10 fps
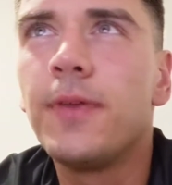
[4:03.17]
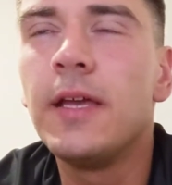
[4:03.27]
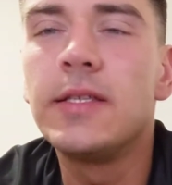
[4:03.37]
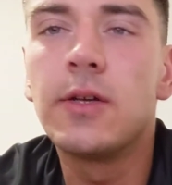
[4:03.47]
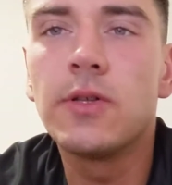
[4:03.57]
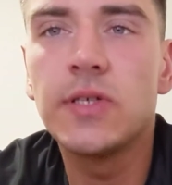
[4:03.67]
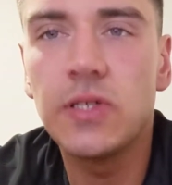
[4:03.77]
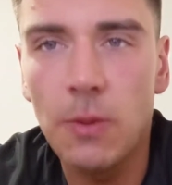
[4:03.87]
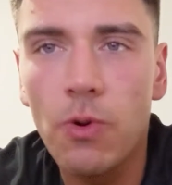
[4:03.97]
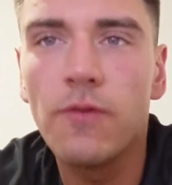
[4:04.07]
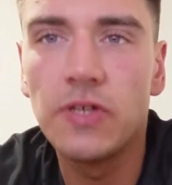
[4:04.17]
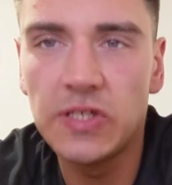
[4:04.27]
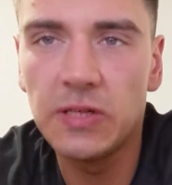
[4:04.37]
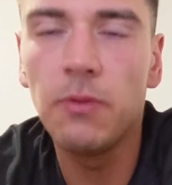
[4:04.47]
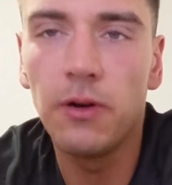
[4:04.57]
It's got somewhat of a
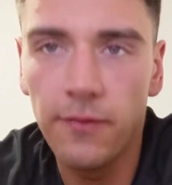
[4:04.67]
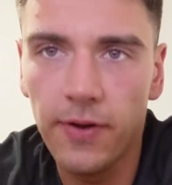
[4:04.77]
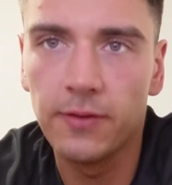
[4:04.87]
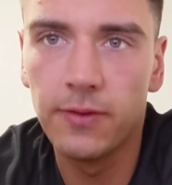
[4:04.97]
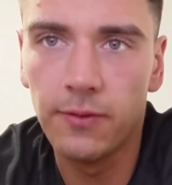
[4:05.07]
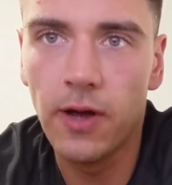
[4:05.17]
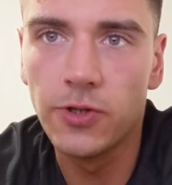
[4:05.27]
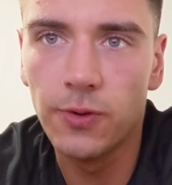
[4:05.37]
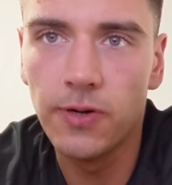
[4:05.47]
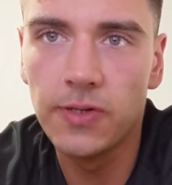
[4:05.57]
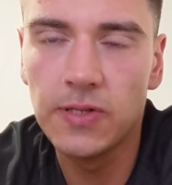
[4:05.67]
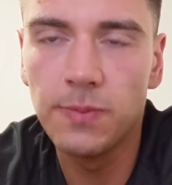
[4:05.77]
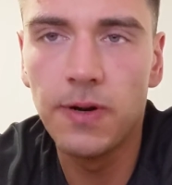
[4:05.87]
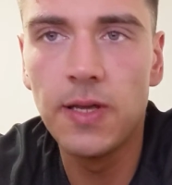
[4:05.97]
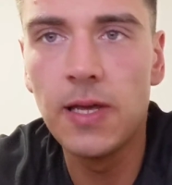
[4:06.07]
similar effect to rhyogenesis,
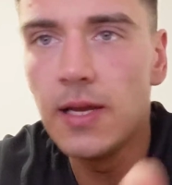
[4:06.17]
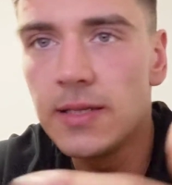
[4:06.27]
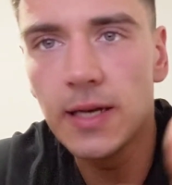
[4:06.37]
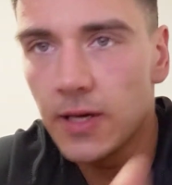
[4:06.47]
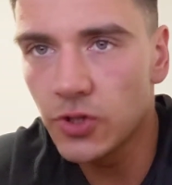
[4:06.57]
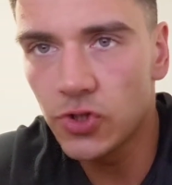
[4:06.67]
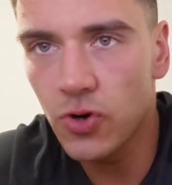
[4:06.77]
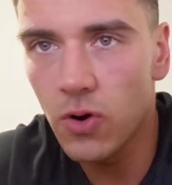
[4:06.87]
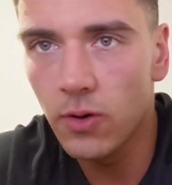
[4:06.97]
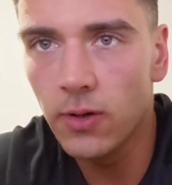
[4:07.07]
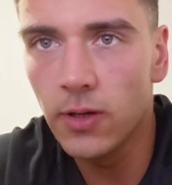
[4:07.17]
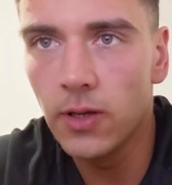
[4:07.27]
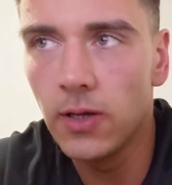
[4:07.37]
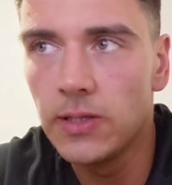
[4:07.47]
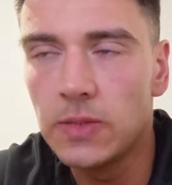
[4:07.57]
but it isn't as strong.
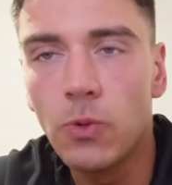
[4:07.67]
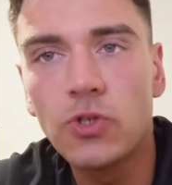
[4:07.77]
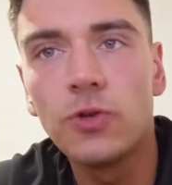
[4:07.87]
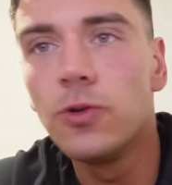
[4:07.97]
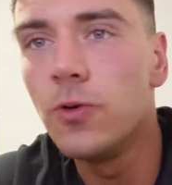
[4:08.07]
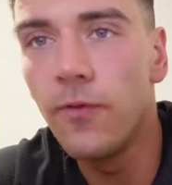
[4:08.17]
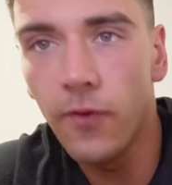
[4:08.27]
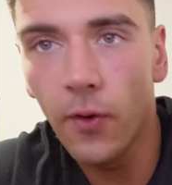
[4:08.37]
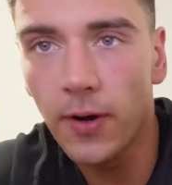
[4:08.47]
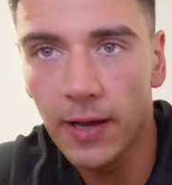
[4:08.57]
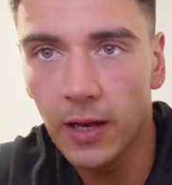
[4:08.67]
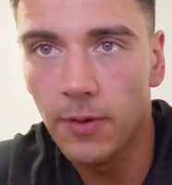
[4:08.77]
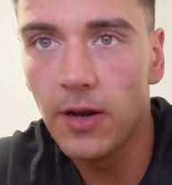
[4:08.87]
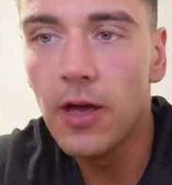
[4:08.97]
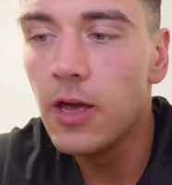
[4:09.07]
It's more so the euphoric
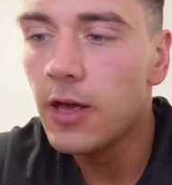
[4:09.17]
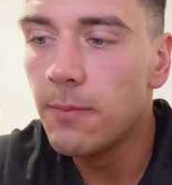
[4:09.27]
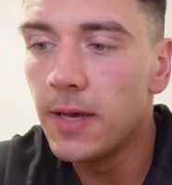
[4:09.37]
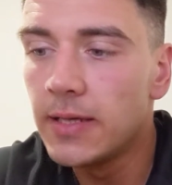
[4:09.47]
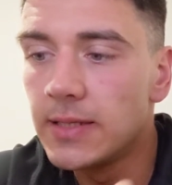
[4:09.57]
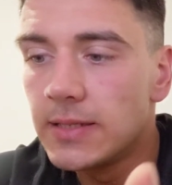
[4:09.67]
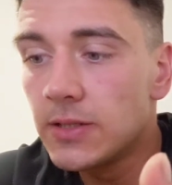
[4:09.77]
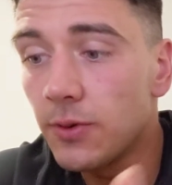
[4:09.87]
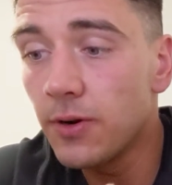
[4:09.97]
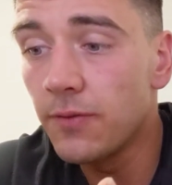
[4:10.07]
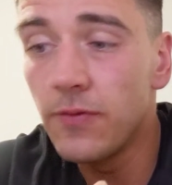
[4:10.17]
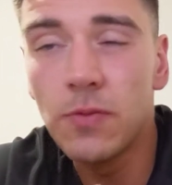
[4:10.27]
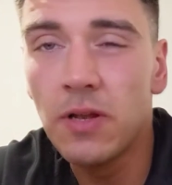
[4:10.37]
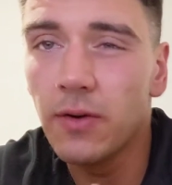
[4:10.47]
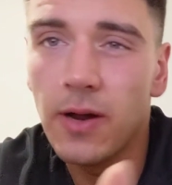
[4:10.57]
element, because it's 350
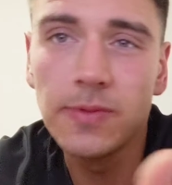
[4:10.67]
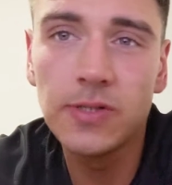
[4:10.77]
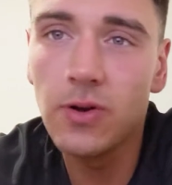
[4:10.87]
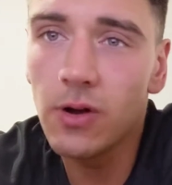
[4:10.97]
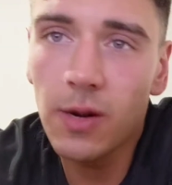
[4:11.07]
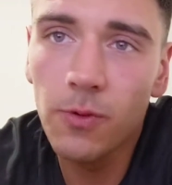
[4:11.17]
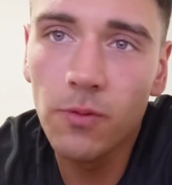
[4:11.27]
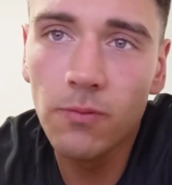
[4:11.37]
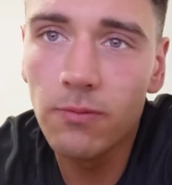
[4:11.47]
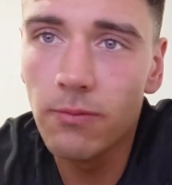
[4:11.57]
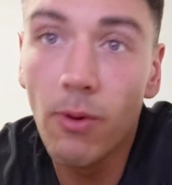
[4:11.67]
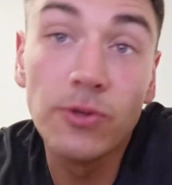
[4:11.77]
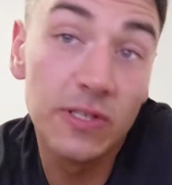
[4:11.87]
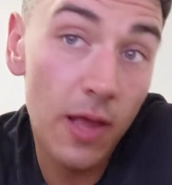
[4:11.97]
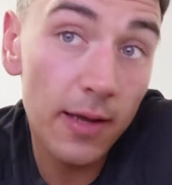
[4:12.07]
milligrams. You're not going to put,
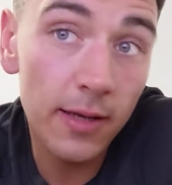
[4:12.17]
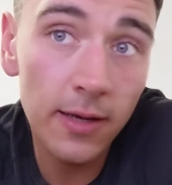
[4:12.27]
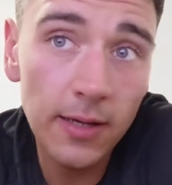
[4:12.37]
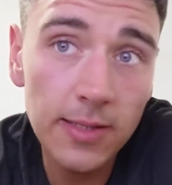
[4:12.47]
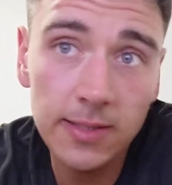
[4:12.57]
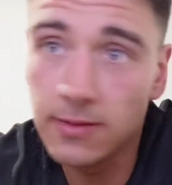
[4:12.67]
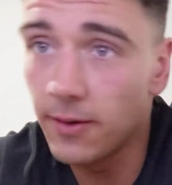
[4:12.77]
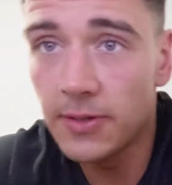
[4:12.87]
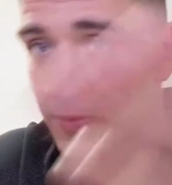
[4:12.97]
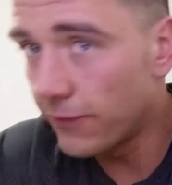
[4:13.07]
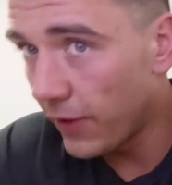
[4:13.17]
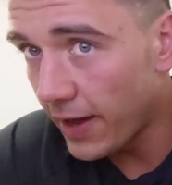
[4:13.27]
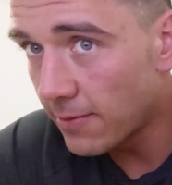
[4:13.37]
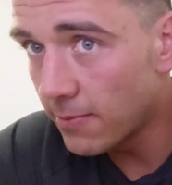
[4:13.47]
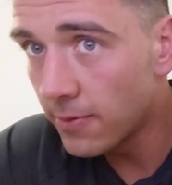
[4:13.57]
most likely at least, there is
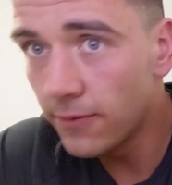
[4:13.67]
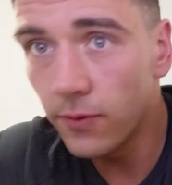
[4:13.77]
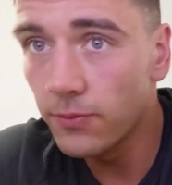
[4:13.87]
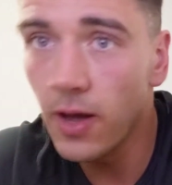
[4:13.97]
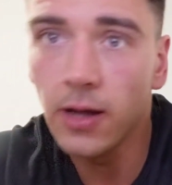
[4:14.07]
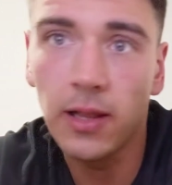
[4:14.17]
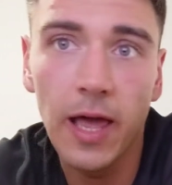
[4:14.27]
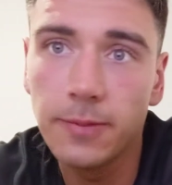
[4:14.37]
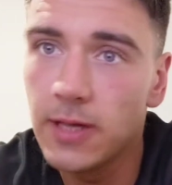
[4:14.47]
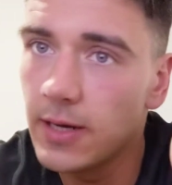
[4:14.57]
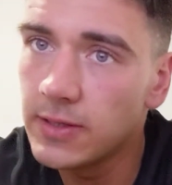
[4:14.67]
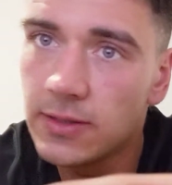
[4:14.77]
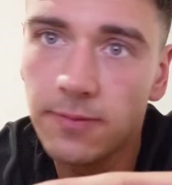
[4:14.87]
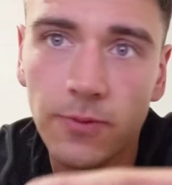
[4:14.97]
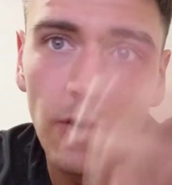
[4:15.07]
Flame from Dark Labs that
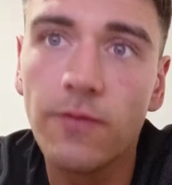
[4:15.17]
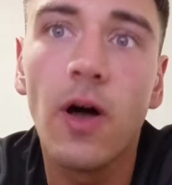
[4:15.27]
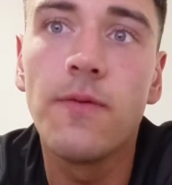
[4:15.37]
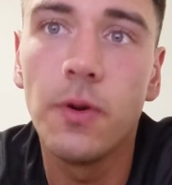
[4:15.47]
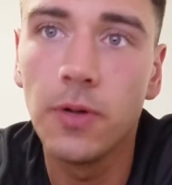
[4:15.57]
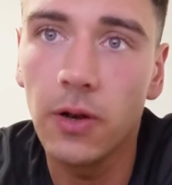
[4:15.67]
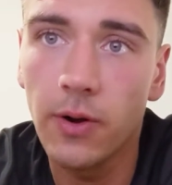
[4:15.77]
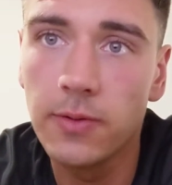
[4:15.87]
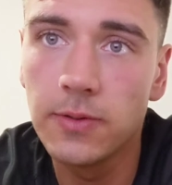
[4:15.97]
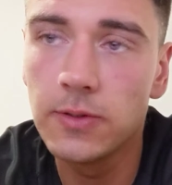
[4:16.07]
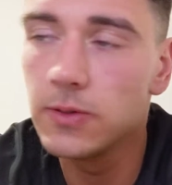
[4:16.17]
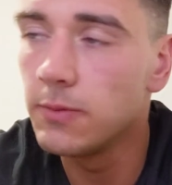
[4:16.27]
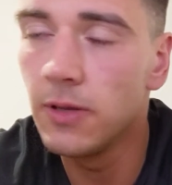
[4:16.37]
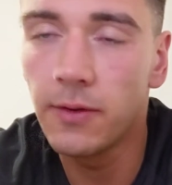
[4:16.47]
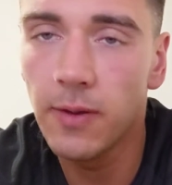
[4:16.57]
has 500
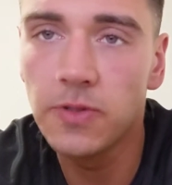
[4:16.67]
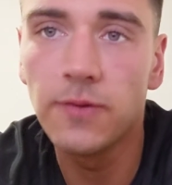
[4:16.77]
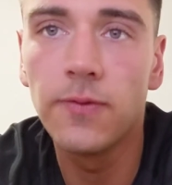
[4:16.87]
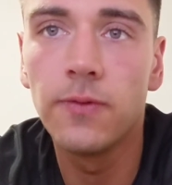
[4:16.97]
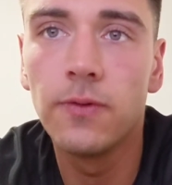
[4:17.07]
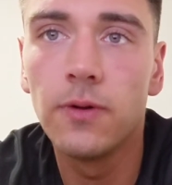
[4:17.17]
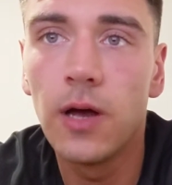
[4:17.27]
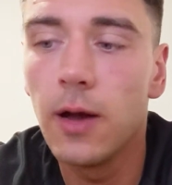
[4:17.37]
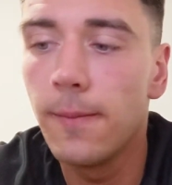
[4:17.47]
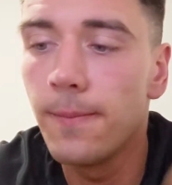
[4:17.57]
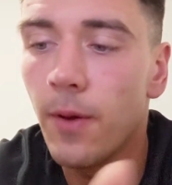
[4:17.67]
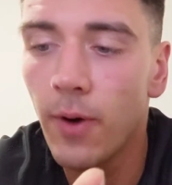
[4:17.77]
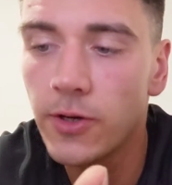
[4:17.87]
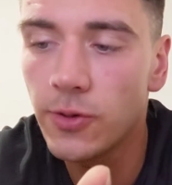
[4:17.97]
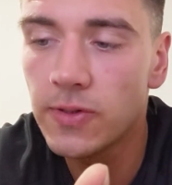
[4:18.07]
milligrams of a
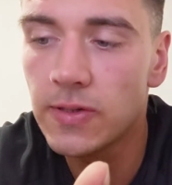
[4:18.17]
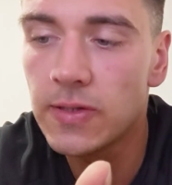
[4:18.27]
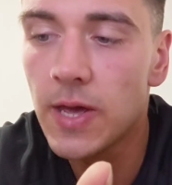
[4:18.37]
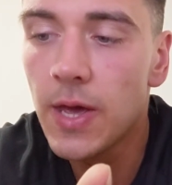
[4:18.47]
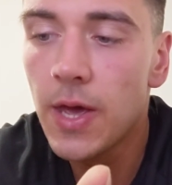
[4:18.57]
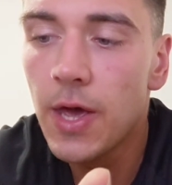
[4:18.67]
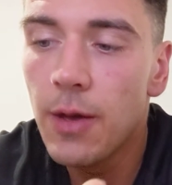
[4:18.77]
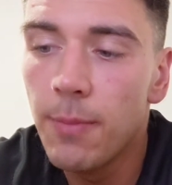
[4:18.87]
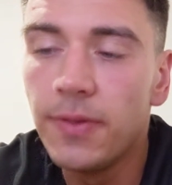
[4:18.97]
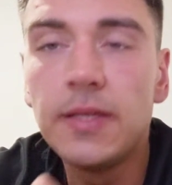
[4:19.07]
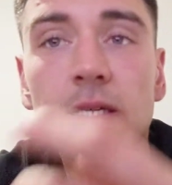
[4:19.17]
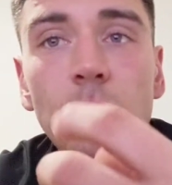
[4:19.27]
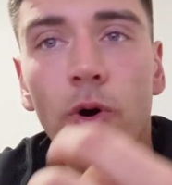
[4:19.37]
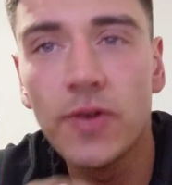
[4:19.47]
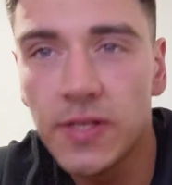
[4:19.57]
rhyogenesis. But this is
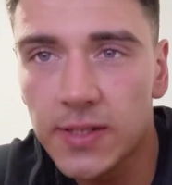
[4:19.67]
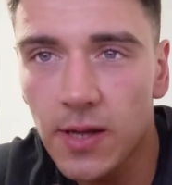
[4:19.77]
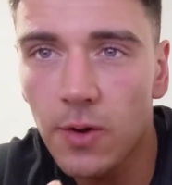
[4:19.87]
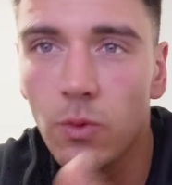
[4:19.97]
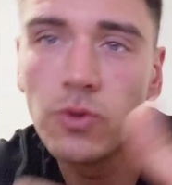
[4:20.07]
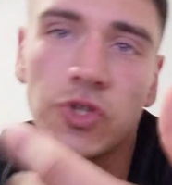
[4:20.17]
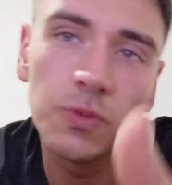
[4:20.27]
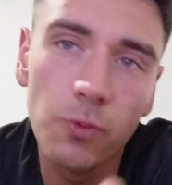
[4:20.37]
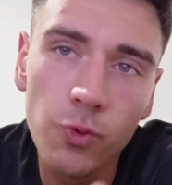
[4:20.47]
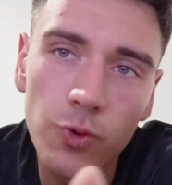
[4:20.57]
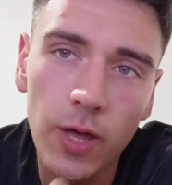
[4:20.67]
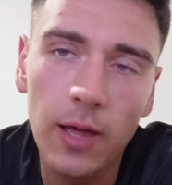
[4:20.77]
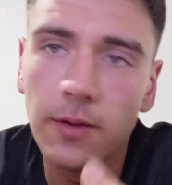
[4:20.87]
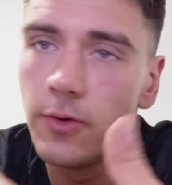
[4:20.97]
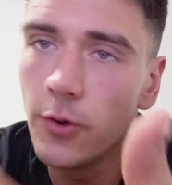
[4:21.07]
more of a subtle,
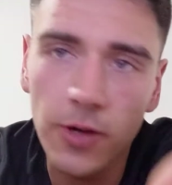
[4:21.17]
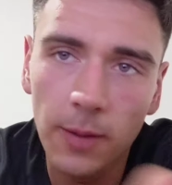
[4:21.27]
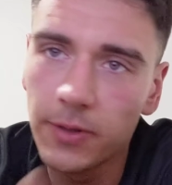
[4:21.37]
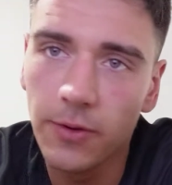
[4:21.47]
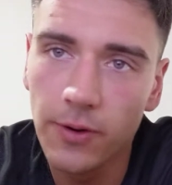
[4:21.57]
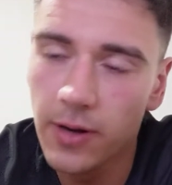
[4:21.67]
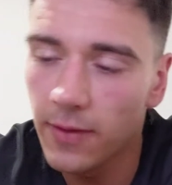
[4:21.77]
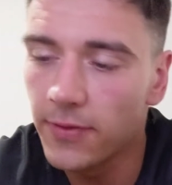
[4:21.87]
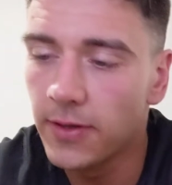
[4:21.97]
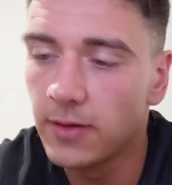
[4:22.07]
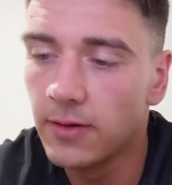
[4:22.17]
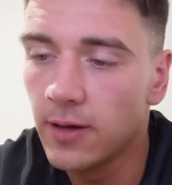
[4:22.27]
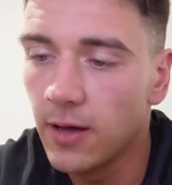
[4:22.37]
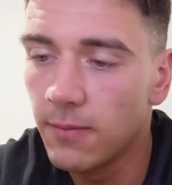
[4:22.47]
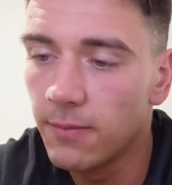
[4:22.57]
smoother, no come down, no nothing
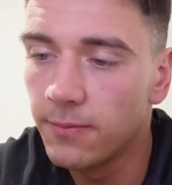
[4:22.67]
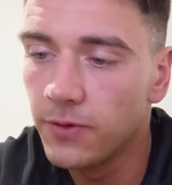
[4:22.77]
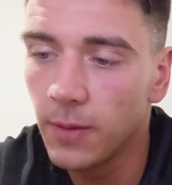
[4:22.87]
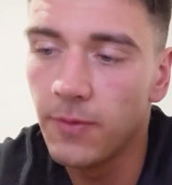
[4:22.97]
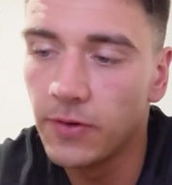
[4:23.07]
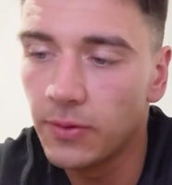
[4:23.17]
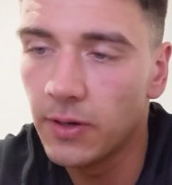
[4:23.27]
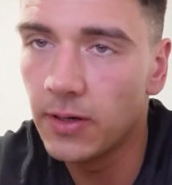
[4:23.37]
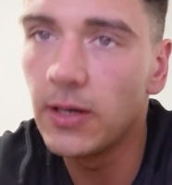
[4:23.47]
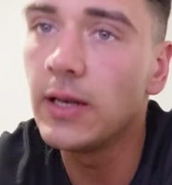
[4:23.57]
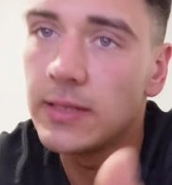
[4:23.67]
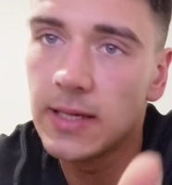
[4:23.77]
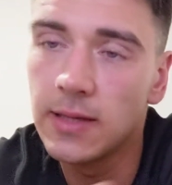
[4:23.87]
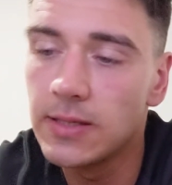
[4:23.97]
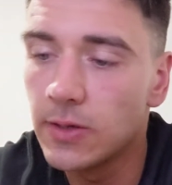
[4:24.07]
type of ingredient, at least
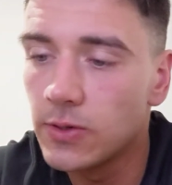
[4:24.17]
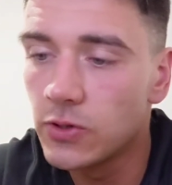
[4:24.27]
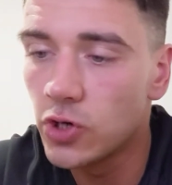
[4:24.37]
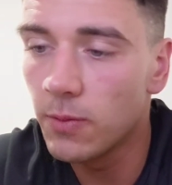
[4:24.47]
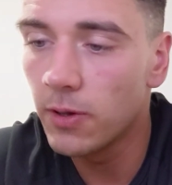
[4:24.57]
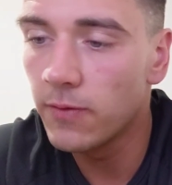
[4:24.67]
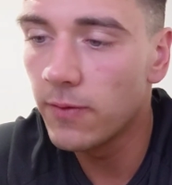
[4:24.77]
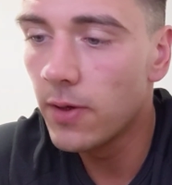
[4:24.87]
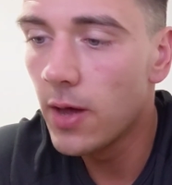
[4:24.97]
at this dosage, I believe.